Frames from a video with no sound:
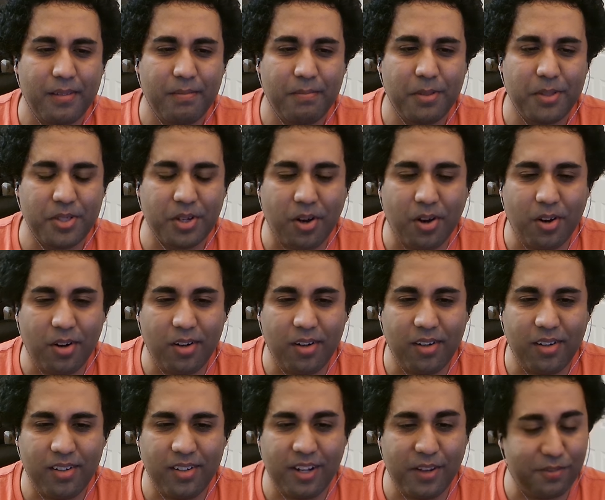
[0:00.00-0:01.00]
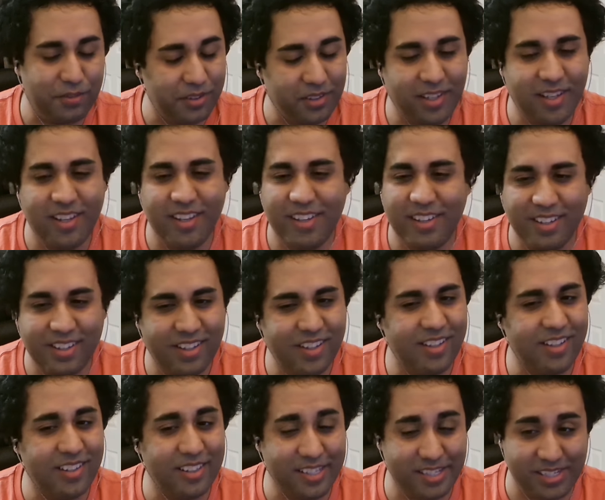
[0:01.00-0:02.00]
Bizarre, definitely
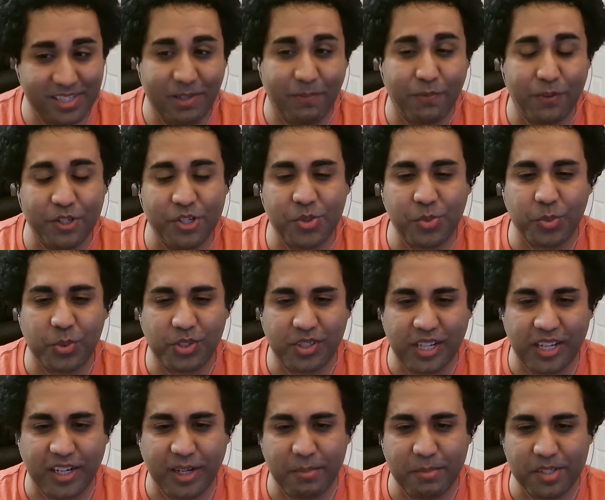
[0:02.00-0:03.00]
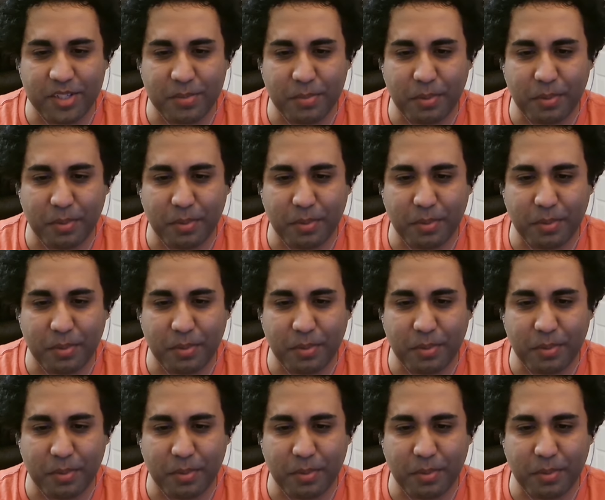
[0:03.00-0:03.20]
is the first word that comes into